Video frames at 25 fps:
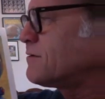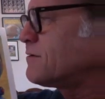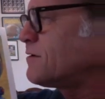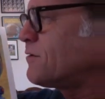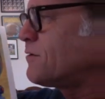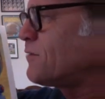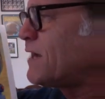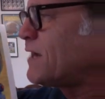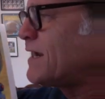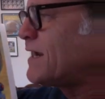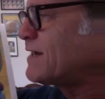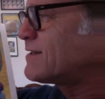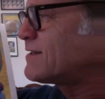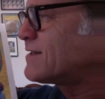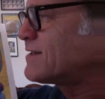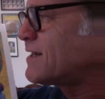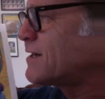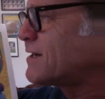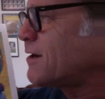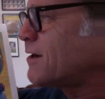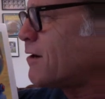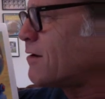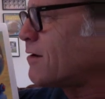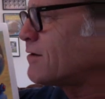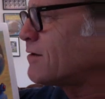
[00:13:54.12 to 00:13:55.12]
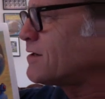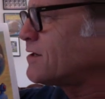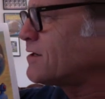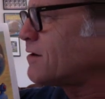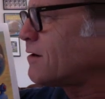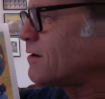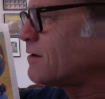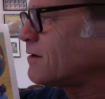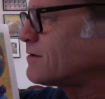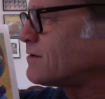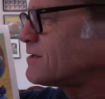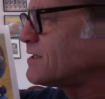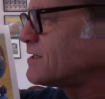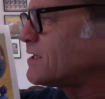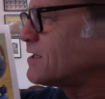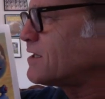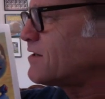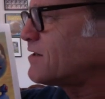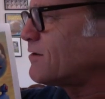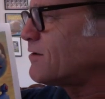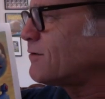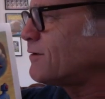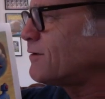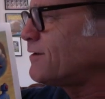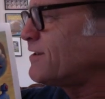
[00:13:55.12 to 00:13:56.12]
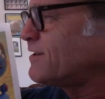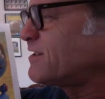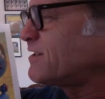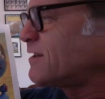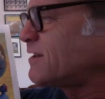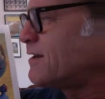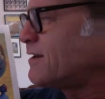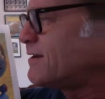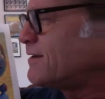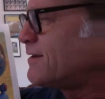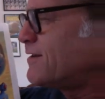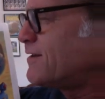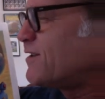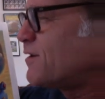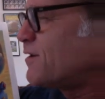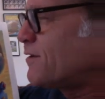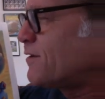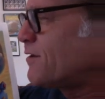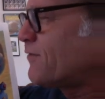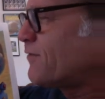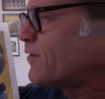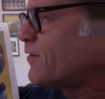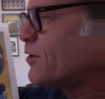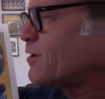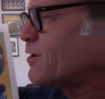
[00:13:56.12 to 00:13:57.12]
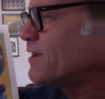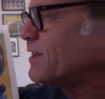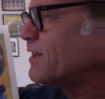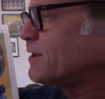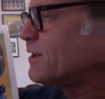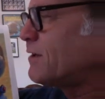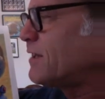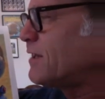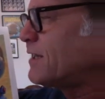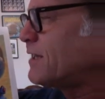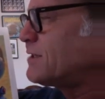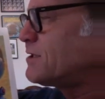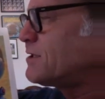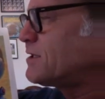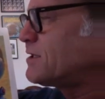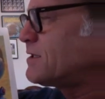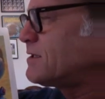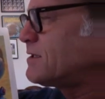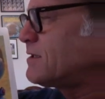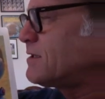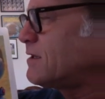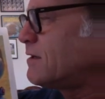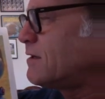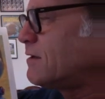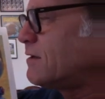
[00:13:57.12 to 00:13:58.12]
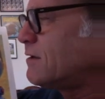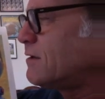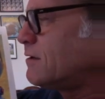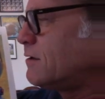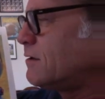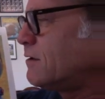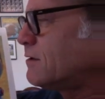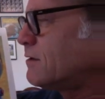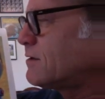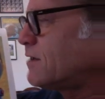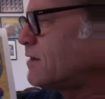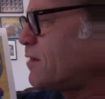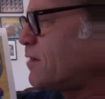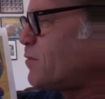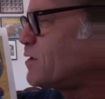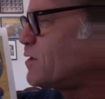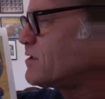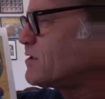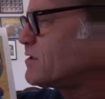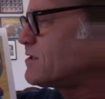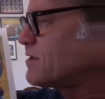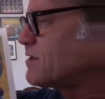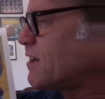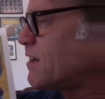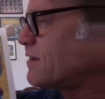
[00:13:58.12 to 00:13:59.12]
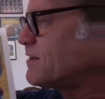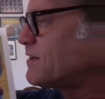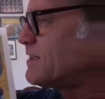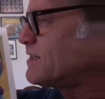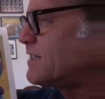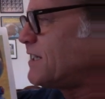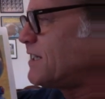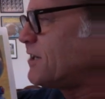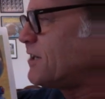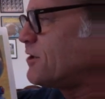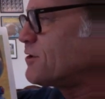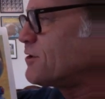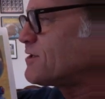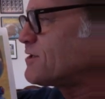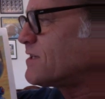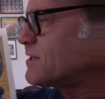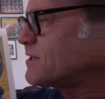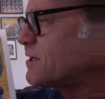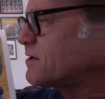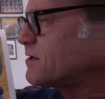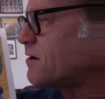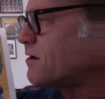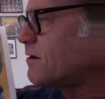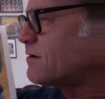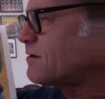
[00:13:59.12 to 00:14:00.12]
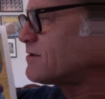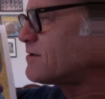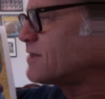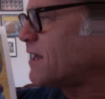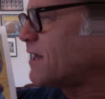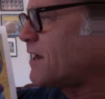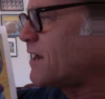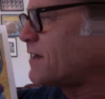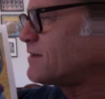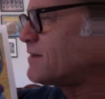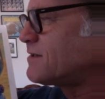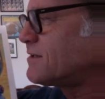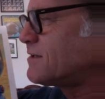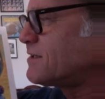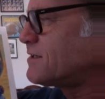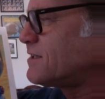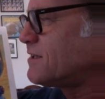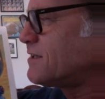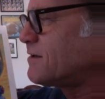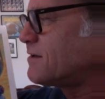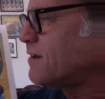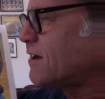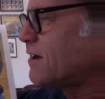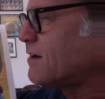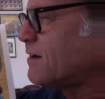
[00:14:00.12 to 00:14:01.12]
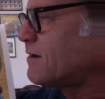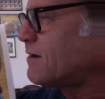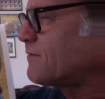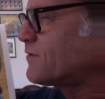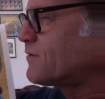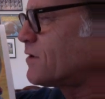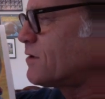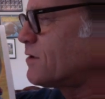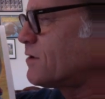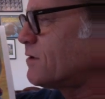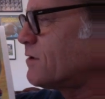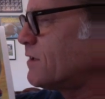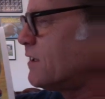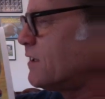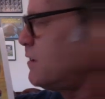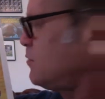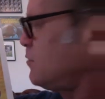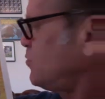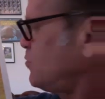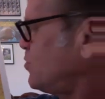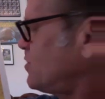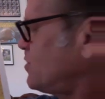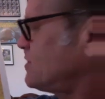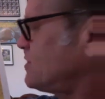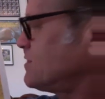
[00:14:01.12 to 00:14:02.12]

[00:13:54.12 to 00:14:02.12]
awake, said all the dolls and the toys. The very little engine looked up and saw the tears in the doll's eyes, and she thought of the good little boys